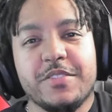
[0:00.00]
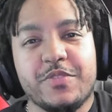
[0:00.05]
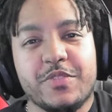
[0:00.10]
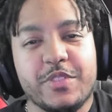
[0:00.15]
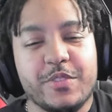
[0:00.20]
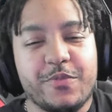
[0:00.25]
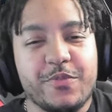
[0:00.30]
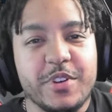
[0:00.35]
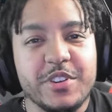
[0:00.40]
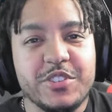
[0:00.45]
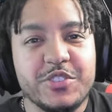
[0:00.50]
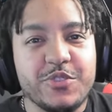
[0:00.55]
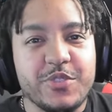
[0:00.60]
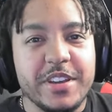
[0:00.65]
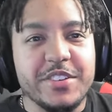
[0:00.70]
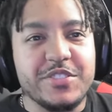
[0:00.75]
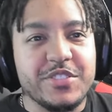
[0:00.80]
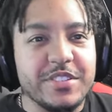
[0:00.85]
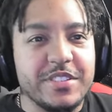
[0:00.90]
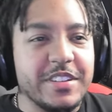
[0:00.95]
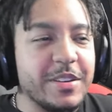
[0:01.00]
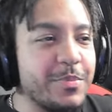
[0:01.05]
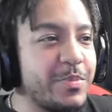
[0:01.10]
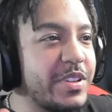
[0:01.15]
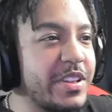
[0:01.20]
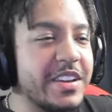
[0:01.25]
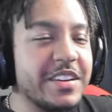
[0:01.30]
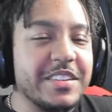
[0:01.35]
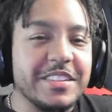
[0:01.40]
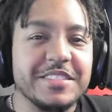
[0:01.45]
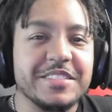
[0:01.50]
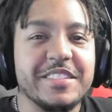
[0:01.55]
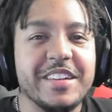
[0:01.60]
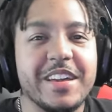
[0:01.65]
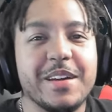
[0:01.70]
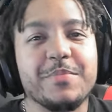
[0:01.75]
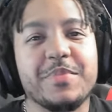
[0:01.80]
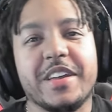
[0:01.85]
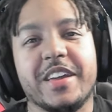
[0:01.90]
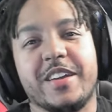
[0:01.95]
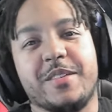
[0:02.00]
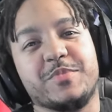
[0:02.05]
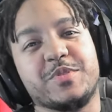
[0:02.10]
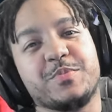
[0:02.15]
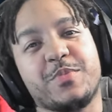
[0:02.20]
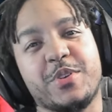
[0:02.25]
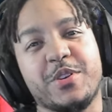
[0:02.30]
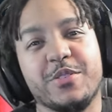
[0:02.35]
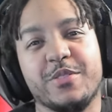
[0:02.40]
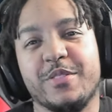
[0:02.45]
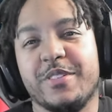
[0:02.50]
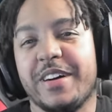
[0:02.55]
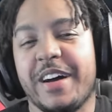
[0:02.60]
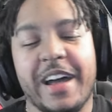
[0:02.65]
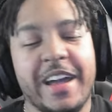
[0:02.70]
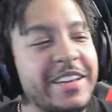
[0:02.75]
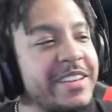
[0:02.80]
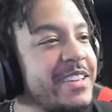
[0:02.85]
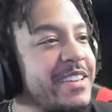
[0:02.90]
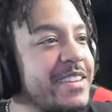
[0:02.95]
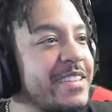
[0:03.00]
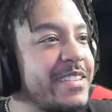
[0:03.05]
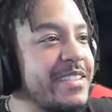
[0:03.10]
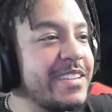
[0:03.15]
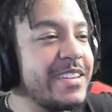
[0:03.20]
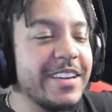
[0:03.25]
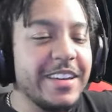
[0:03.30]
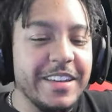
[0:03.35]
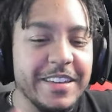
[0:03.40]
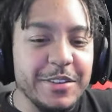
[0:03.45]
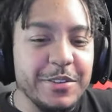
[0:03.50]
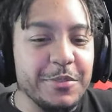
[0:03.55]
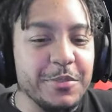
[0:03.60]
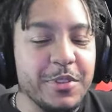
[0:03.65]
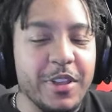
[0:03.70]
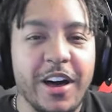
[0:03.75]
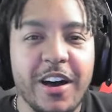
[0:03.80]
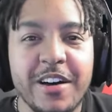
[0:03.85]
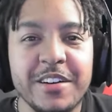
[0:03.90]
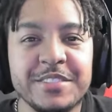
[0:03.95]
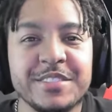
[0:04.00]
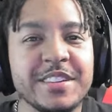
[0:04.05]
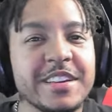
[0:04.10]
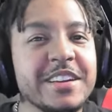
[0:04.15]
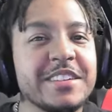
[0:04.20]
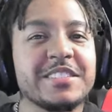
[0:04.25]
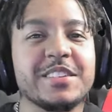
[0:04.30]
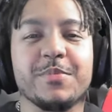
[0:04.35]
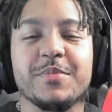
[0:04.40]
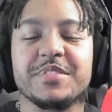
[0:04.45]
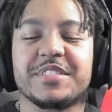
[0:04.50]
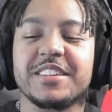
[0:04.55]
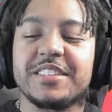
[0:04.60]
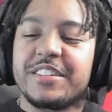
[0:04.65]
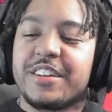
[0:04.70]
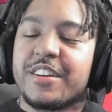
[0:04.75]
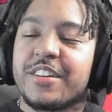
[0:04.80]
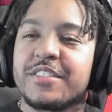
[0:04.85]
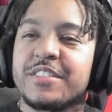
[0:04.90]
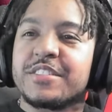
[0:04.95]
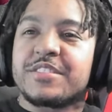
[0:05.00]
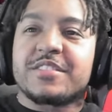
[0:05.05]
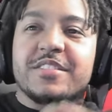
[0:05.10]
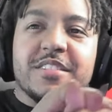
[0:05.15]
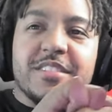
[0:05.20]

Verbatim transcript: the frustration in playing these damn games, bro. I get it. You lost. Someone sit there and just